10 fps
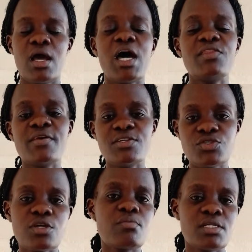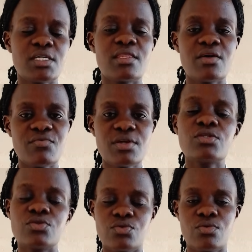and the enjoyment and the
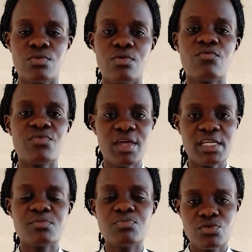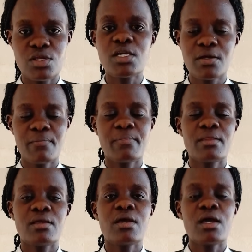value of that building.
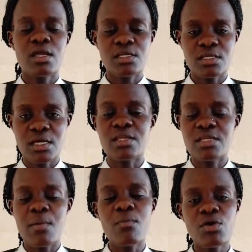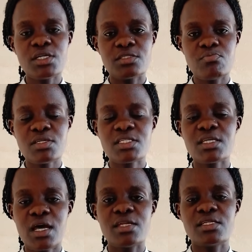The more it is
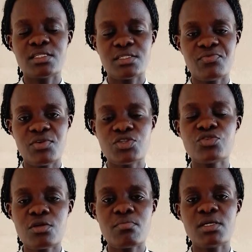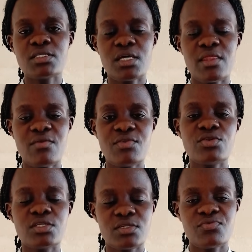there and it is for enjoyment, and the
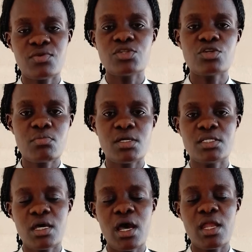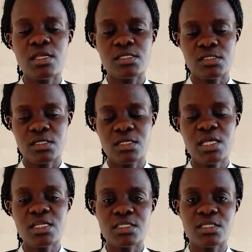value it is for enjoyment, and
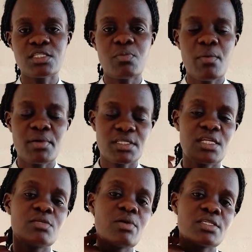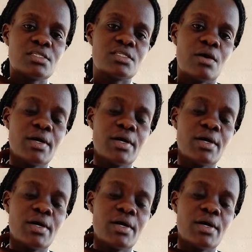that's its purpose, and it makes it a